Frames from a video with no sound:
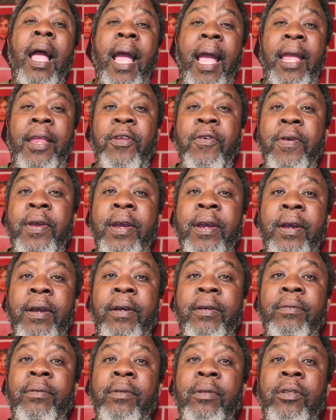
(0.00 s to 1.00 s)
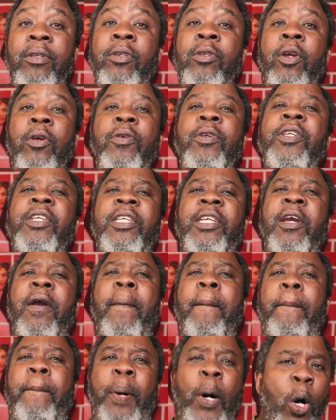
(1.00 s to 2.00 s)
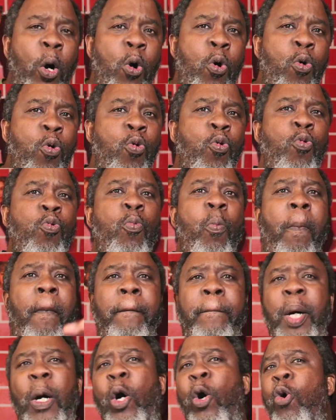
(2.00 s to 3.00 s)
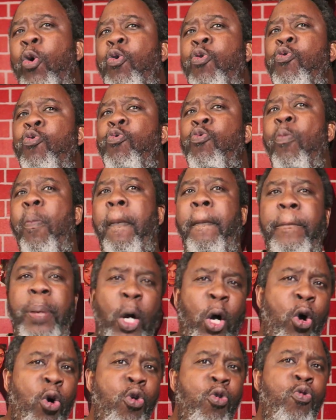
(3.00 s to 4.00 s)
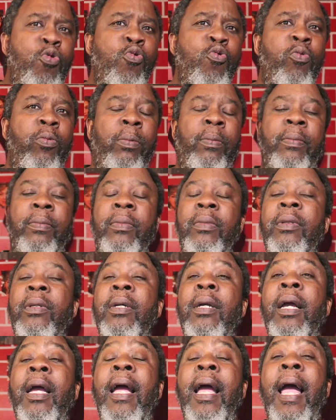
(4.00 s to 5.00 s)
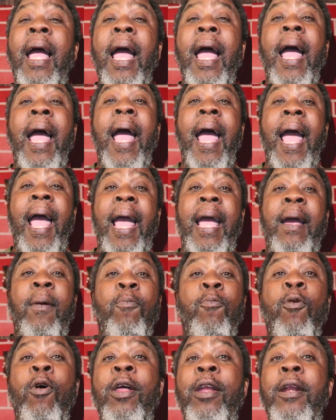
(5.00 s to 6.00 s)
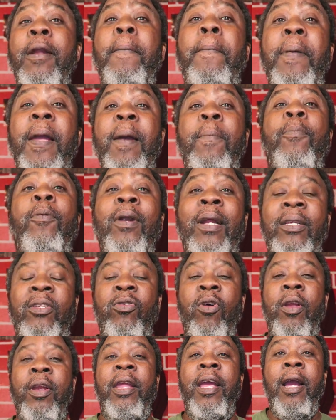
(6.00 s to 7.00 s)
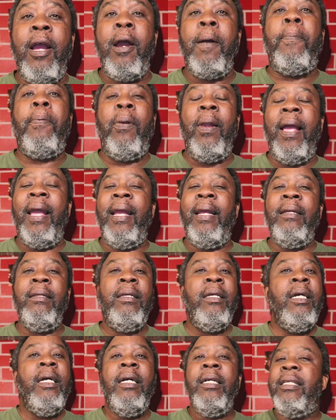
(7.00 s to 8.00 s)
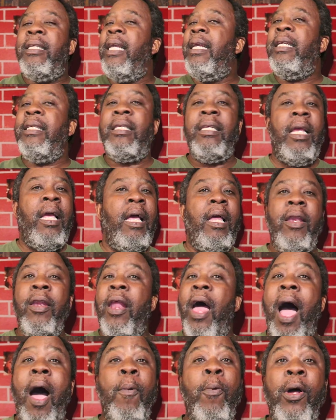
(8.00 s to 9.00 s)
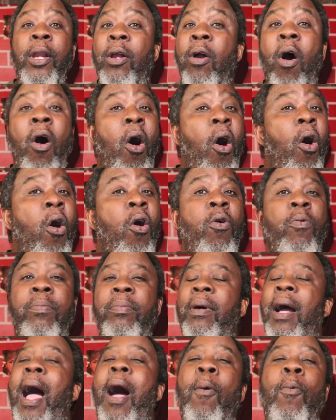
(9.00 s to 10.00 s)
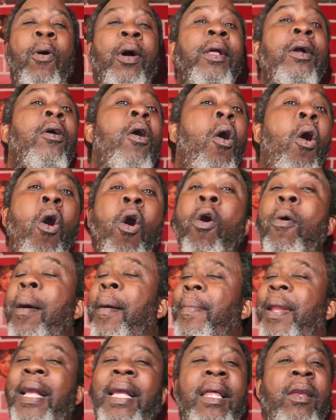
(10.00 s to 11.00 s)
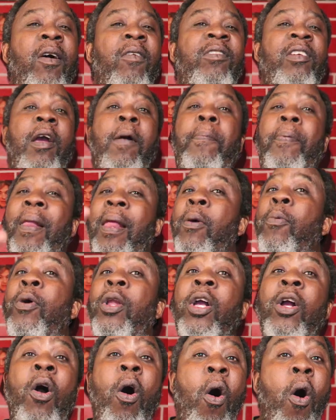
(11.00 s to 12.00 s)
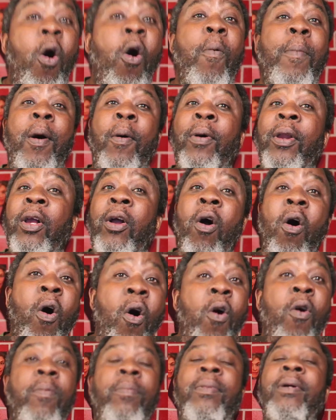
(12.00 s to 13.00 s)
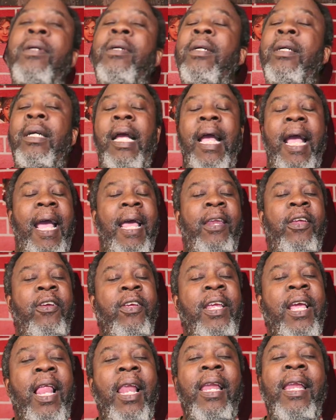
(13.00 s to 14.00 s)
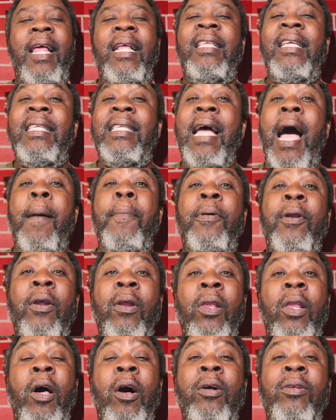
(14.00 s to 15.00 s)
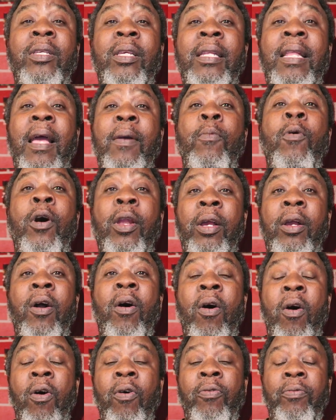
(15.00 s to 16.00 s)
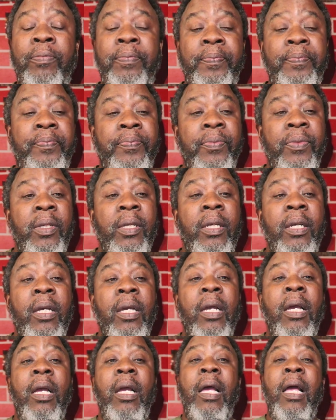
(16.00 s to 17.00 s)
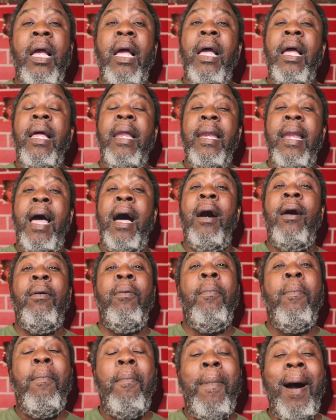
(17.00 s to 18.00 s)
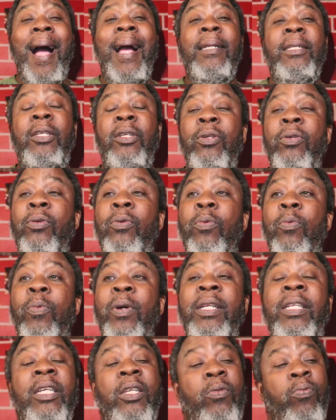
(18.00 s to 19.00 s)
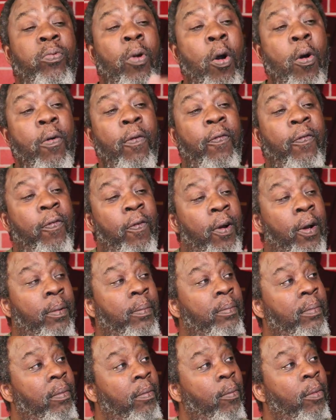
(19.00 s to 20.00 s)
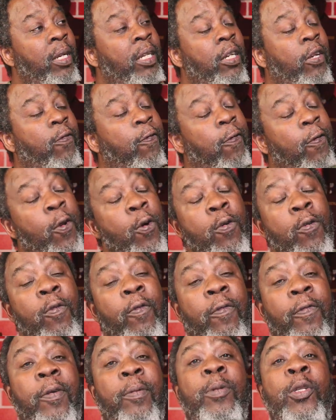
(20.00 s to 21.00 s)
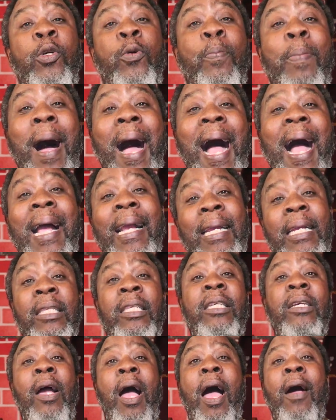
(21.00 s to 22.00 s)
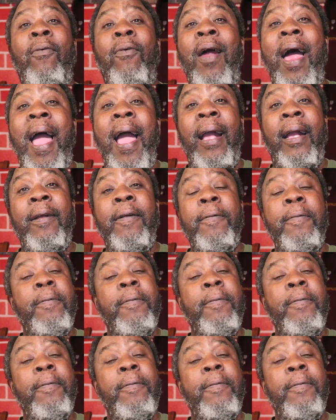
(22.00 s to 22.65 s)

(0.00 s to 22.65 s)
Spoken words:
And you hear, you just hear boom, boom, boom. And one of the people that's on the airplane says, I want to go home. I want to go home. I'm not getting off the airplane. I want to go home. I want to go home. And they're yelling at the top of their lungs that they want to go home. Now, mind you, we just flew from Dubai into Iraq